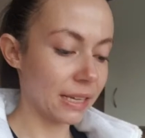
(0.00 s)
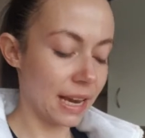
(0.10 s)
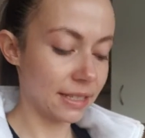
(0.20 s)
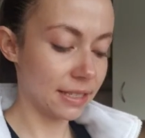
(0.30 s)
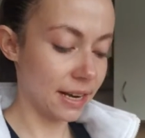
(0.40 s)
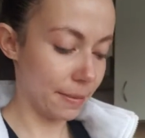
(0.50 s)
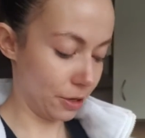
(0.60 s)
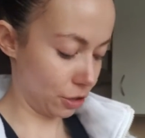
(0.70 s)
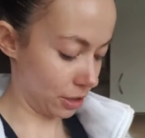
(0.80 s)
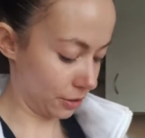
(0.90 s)
yesterday
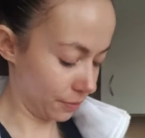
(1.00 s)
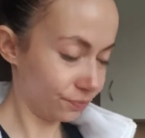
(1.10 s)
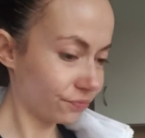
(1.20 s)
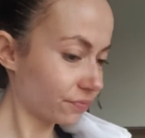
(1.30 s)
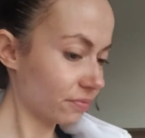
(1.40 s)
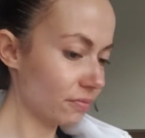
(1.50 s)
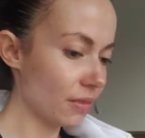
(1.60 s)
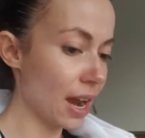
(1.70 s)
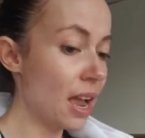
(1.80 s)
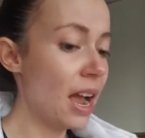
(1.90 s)
because
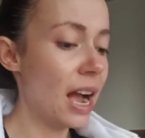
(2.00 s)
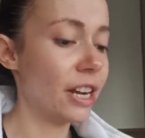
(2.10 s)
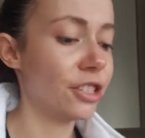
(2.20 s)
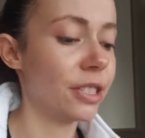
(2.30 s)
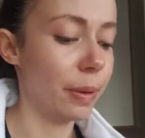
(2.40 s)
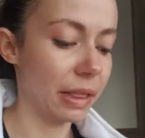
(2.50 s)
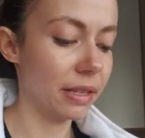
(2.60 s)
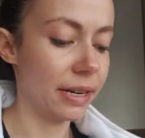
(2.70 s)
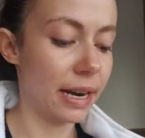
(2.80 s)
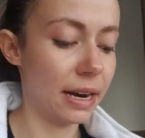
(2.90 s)
I just spent the
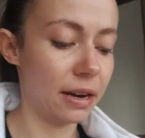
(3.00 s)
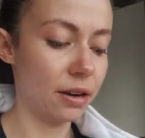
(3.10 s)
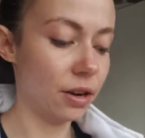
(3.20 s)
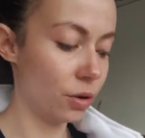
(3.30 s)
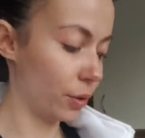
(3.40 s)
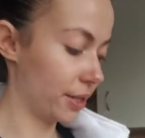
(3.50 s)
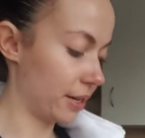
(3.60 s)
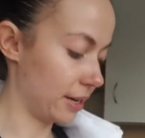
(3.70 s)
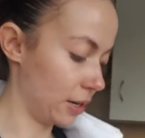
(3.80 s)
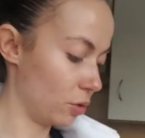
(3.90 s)
day with
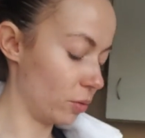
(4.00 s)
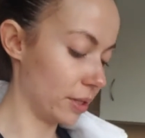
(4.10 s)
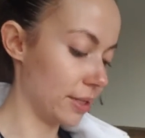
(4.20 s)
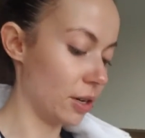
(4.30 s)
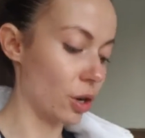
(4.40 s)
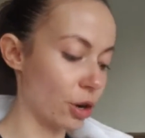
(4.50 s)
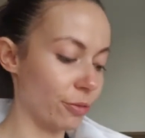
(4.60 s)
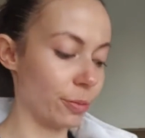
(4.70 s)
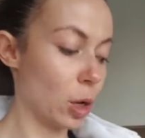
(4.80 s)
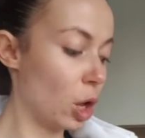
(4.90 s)
Danilo once he got home
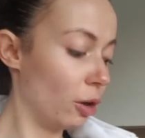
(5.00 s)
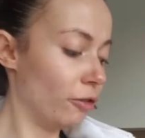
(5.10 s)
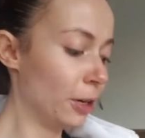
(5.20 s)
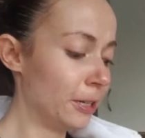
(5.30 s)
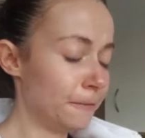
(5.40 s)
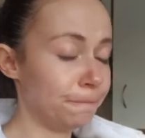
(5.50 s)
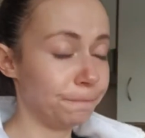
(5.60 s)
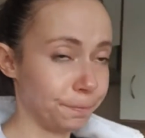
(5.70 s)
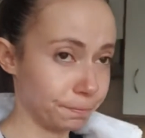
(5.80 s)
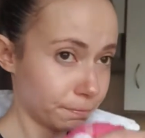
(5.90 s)
from golf.
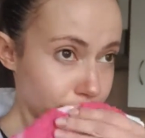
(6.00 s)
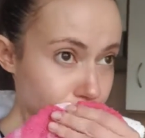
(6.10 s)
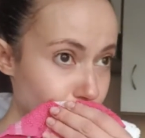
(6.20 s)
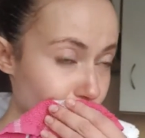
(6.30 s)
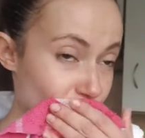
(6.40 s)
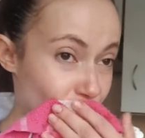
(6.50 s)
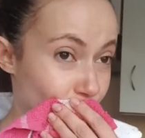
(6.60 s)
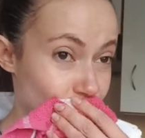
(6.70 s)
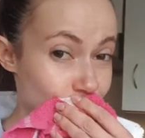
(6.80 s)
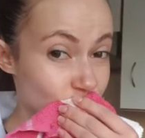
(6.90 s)
And
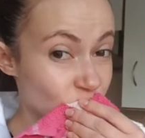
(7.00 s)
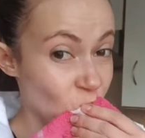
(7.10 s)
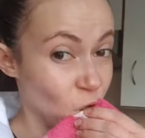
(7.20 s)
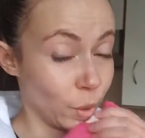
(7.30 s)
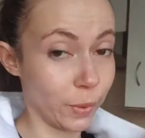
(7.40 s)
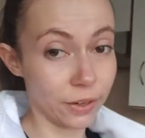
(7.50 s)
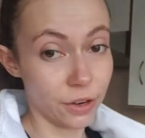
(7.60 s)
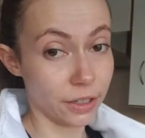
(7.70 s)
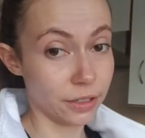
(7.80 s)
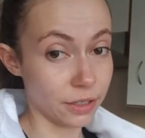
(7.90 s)
he just chilled and
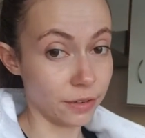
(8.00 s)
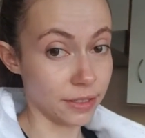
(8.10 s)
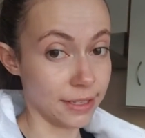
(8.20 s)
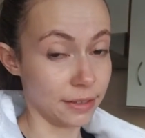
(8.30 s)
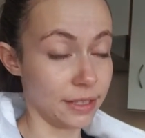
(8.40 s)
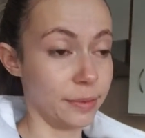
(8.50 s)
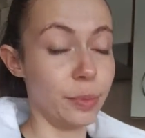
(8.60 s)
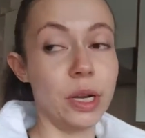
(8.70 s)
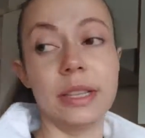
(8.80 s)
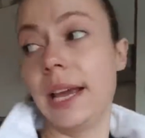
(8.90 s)
whatnot, because obviously it's his
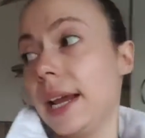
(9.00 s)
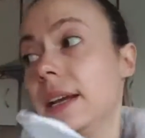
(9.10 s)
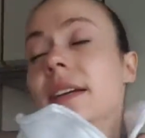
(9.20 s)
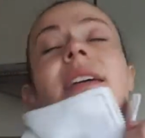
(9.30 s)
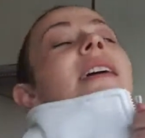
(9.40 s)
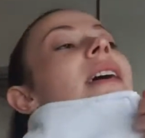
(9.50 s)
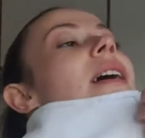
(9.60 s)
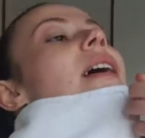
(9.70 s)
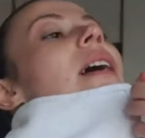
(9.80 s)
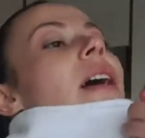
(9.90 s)
birthday.
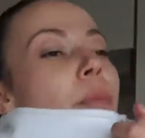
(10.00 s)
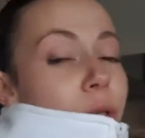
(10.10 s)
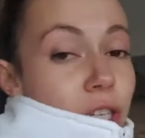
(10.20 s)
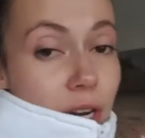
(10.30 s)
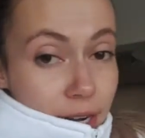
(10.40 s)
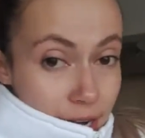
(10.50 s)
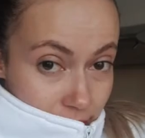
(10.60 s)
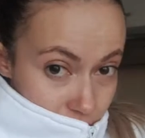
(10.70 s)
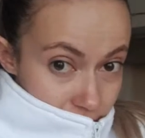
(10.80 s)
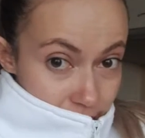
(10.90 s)
But yeah, he had
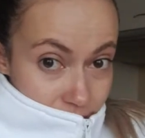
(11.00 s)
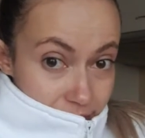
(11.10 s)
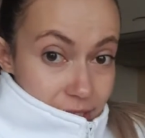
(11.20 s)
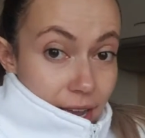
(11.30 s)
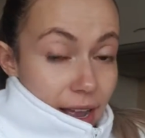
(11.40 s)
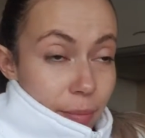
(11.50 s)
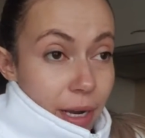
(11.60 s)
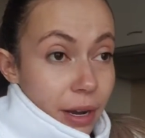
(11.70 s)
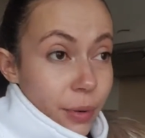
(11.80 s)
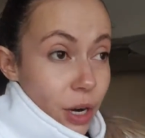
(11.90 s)
a really fun time.
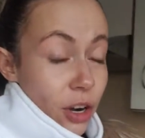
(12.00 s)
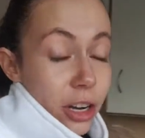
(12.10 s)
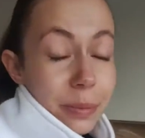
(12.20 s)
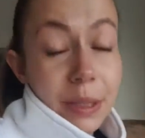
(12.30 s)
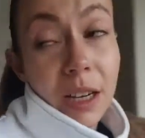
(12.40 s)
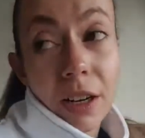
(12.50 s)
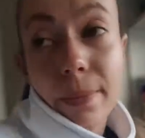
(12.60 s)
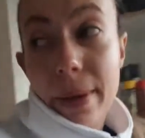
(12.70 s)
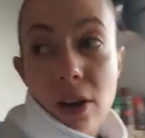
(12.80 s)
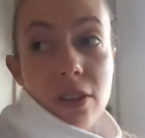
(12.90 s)
We got home
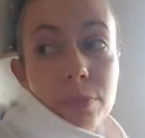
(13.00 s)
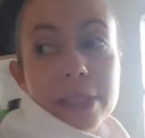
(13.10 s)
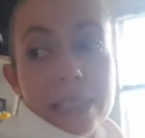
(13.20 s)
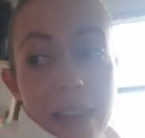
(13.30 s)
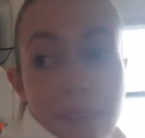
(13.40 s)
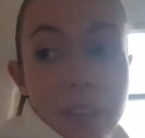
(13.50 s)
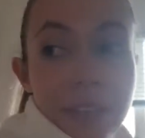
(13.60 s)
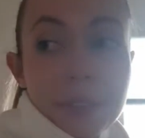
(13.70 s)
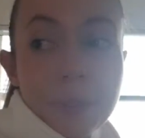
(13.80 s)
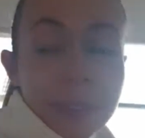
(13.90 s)
about
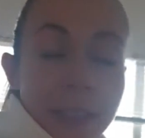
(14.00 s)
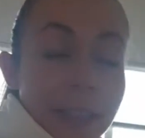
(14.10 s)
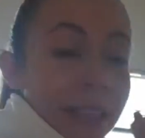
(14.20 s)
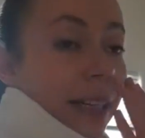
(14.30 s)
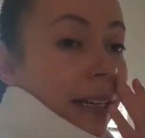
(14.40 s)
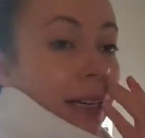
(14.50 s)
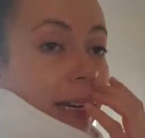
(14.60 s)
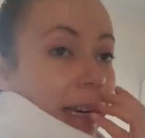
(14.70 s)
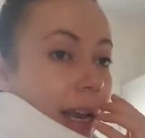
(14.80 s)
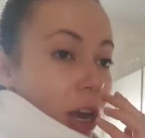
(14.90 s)
11:30.
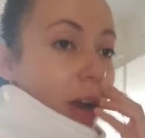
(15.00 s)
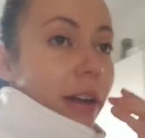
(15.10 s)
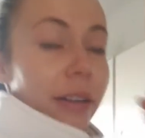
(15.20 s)
And yeah,